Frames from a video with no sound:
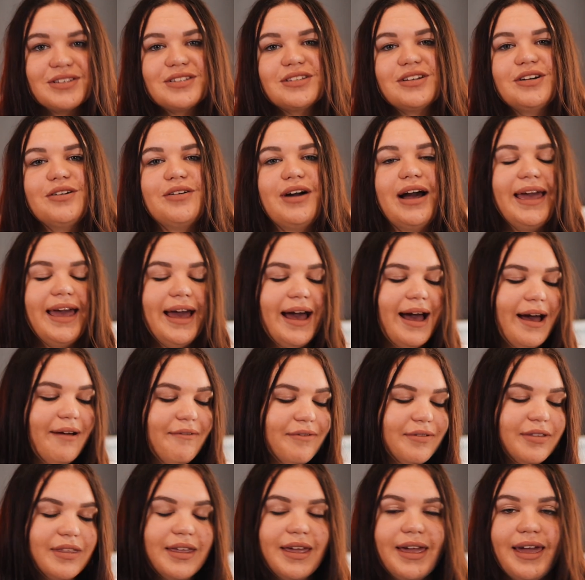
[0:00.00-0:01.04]
So I
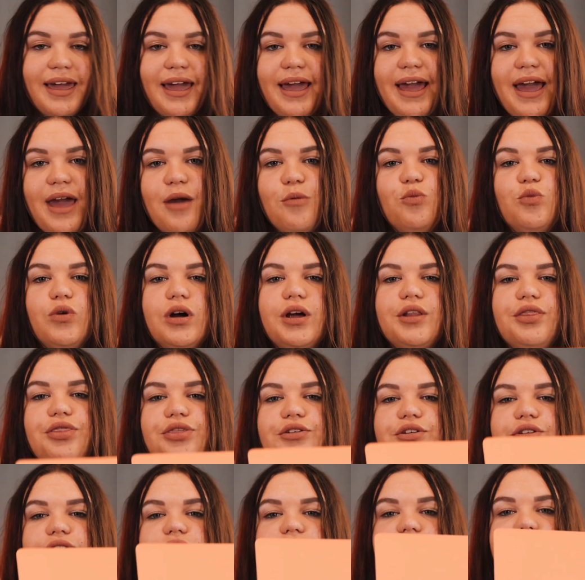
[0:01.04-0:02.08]
have the M1
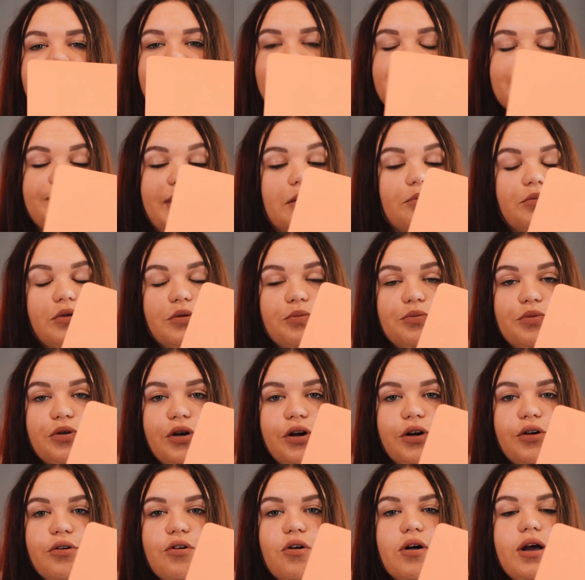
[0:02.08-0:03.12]
13-inch MacBook
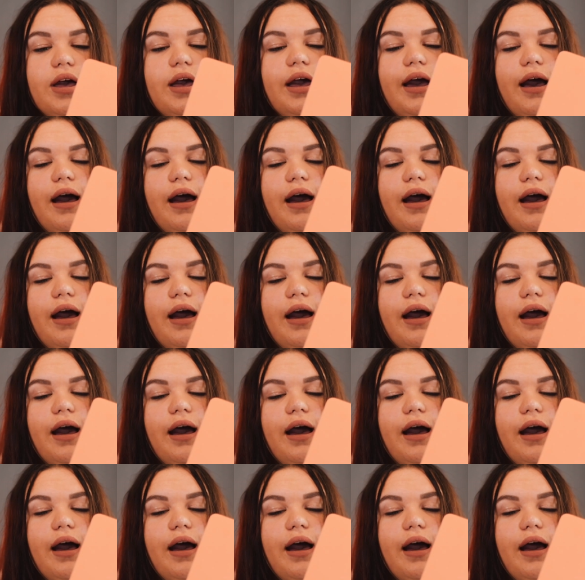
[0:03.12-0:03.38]
Pro.